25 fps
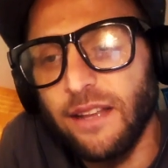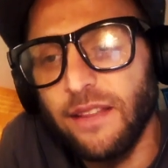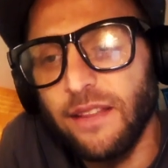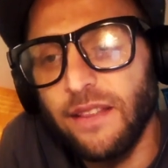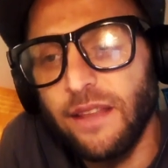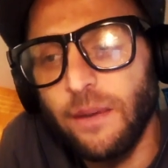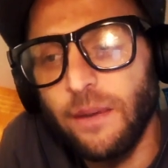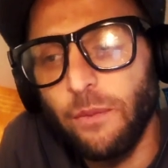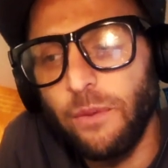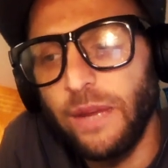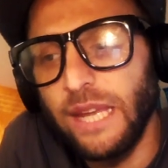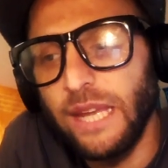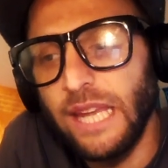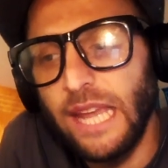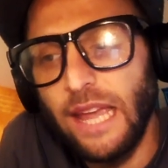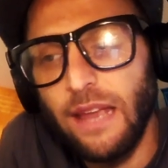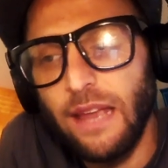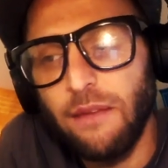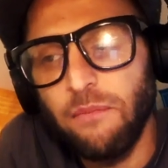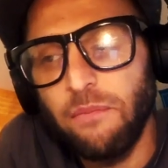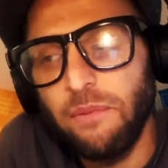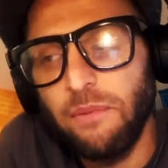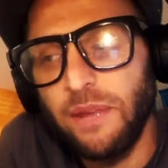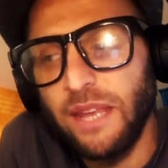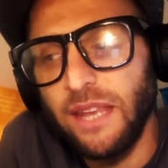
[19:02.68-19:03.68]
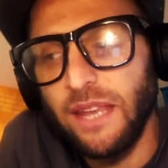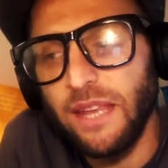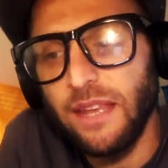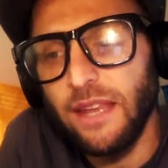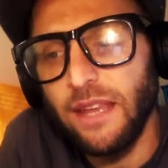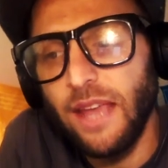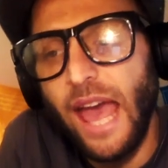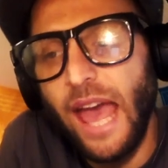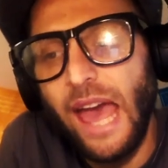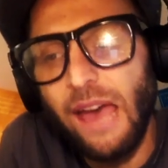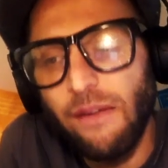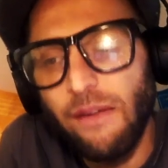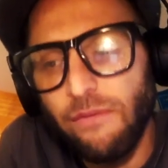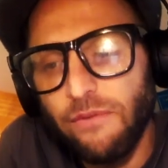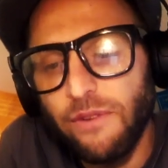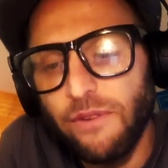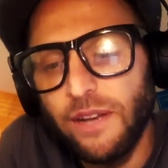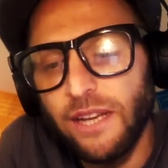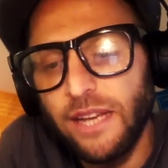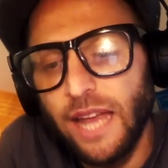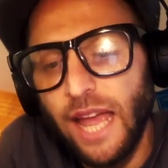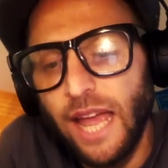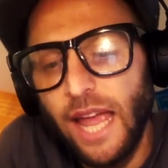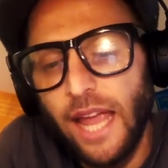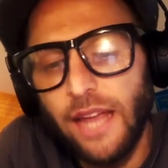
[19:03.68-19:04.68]
that we can be
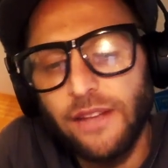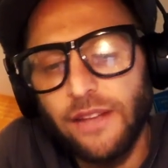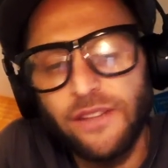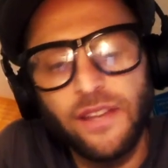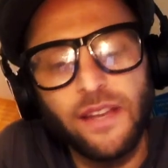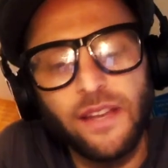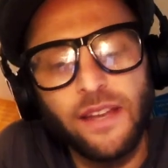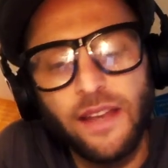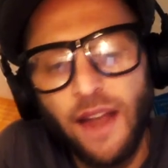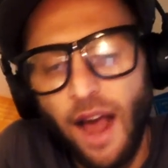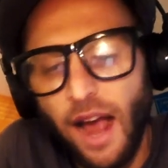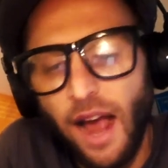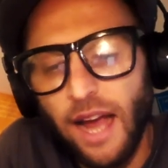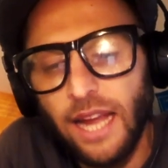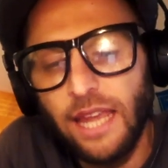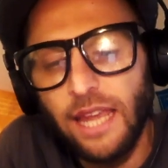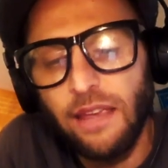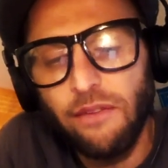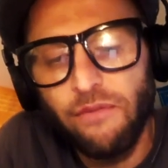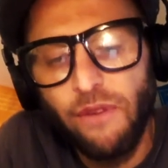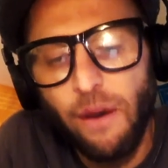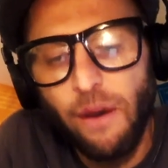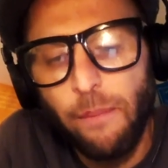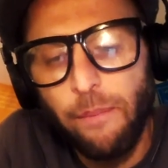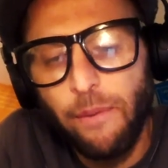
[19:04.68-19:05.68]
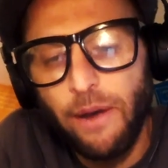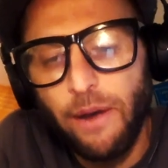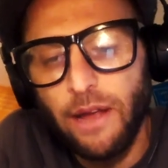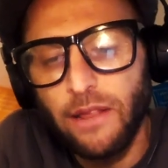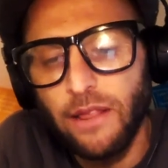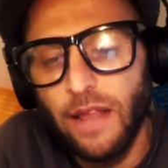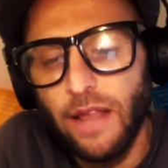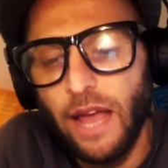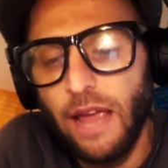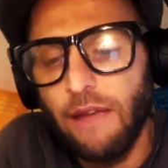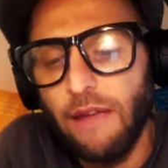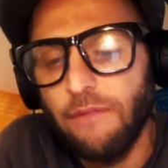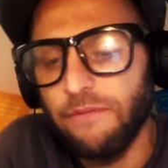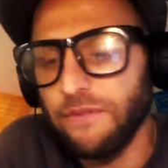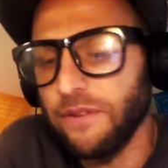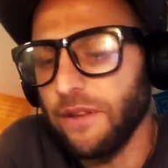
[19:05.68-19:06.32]
every day, to not give up on life,